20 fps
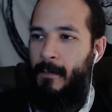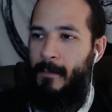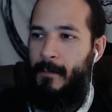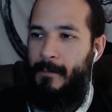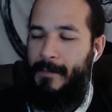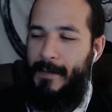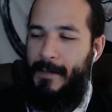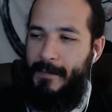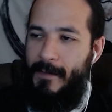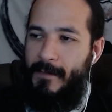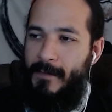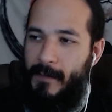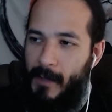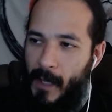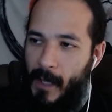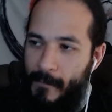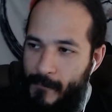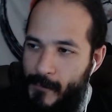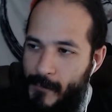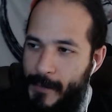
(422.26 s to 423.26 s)
The
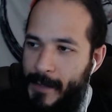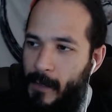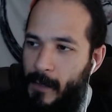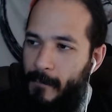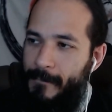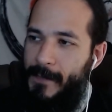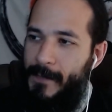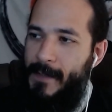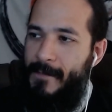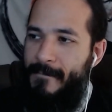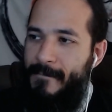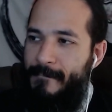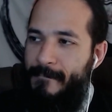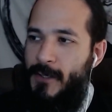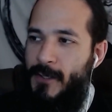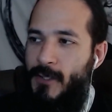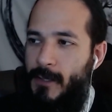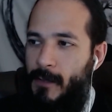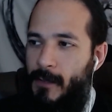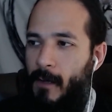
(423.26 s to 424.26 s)
discovery of the
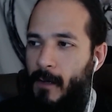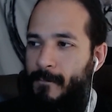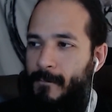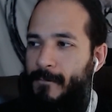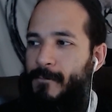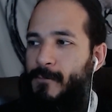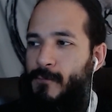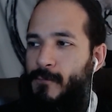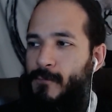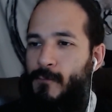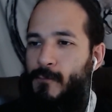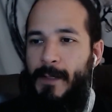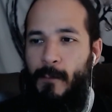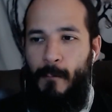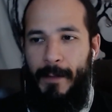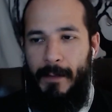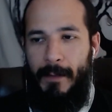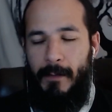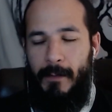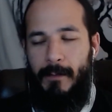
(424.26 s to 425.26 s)
efficiency of free
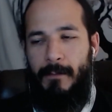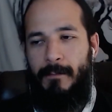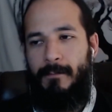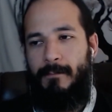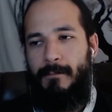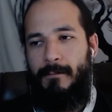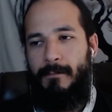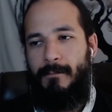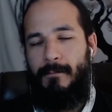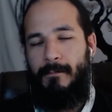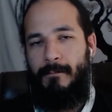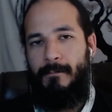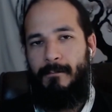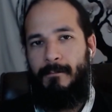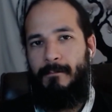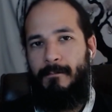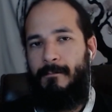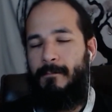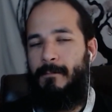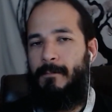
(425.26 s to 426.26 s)
will,
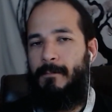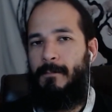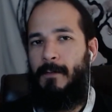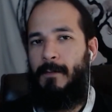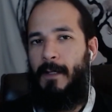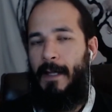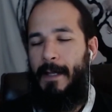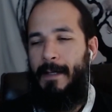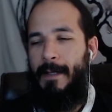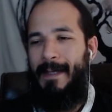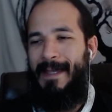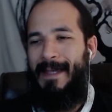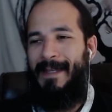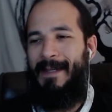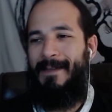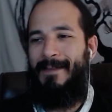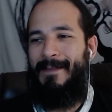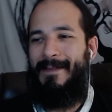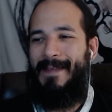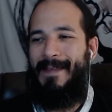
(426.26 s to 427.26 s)
okay, in
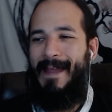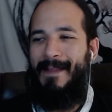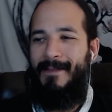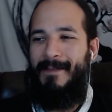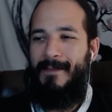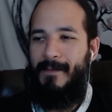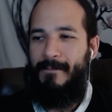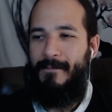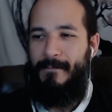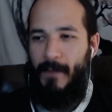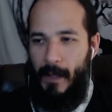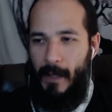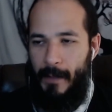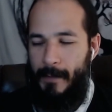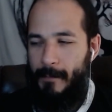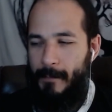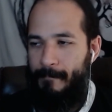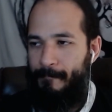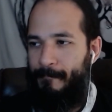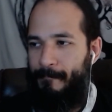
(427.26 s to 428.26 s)

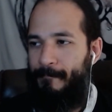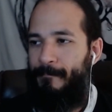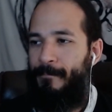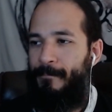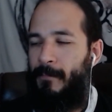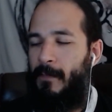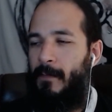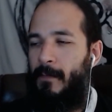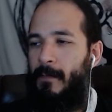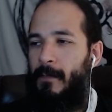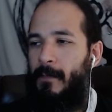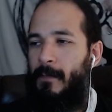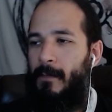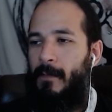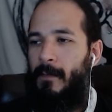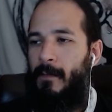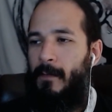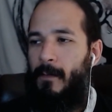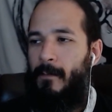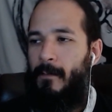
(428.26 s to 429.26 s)
intensifying.
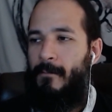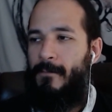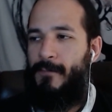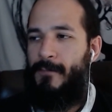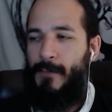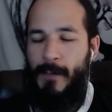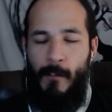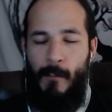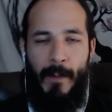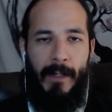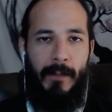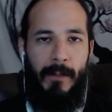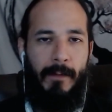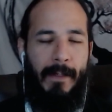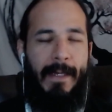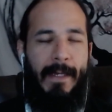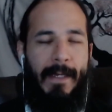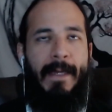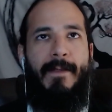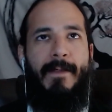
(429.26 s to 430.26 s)
Free will
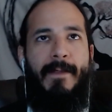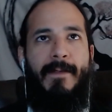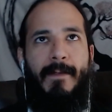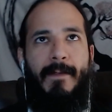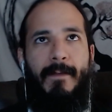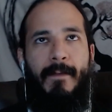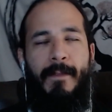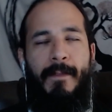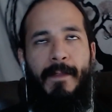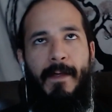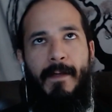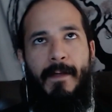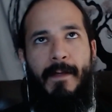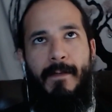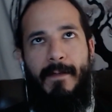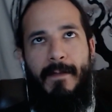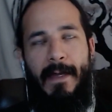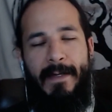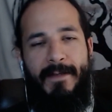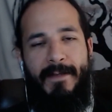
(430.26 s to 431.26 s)
is
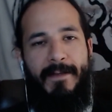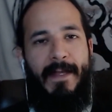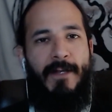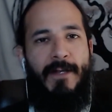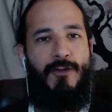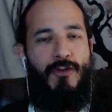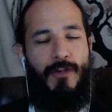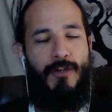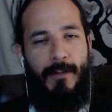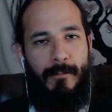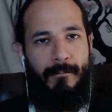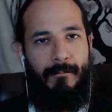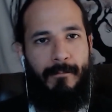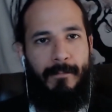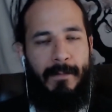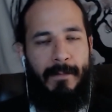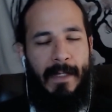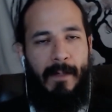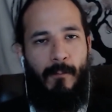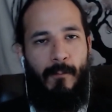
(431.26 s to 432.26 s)
this extension
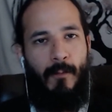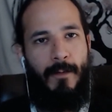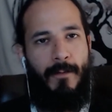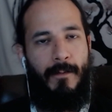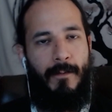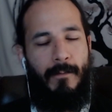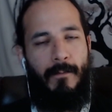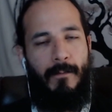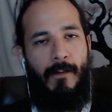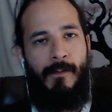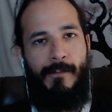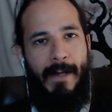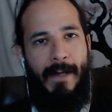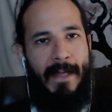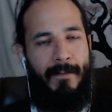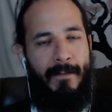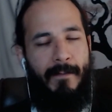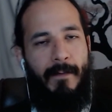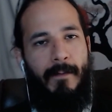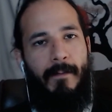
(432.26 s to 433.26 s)
that was
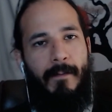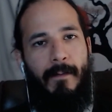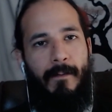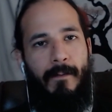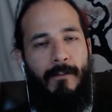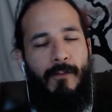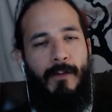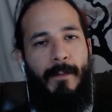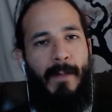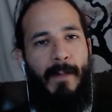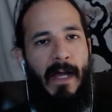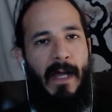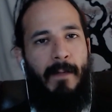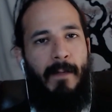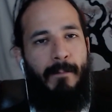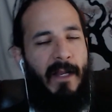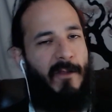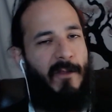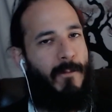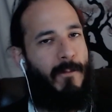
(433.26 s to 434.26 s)
granted to the
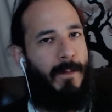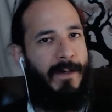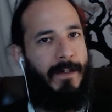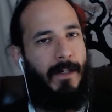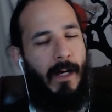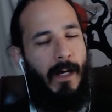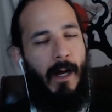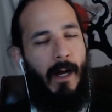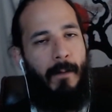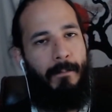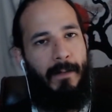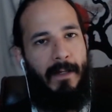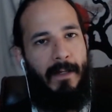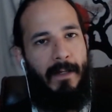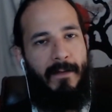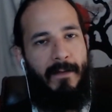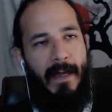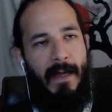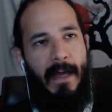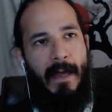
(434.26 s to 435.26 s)
mind-body-spirit
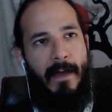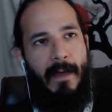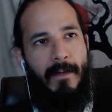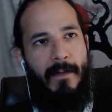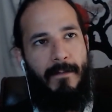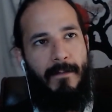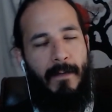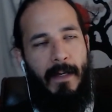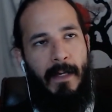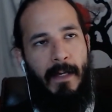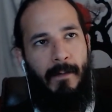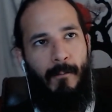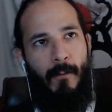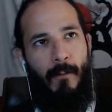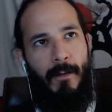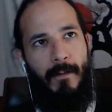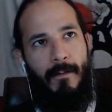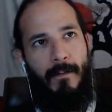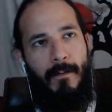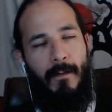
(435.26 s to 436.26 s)
complex as it
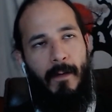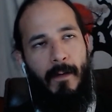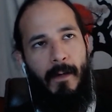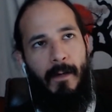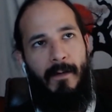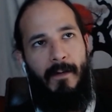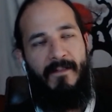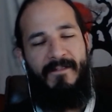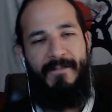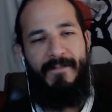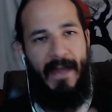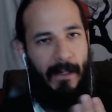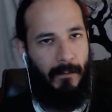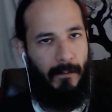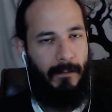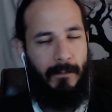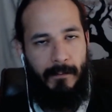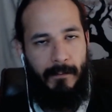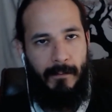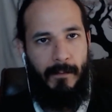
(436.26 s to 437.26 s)
was
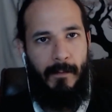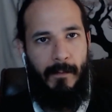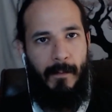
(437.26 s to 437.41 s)
veiled,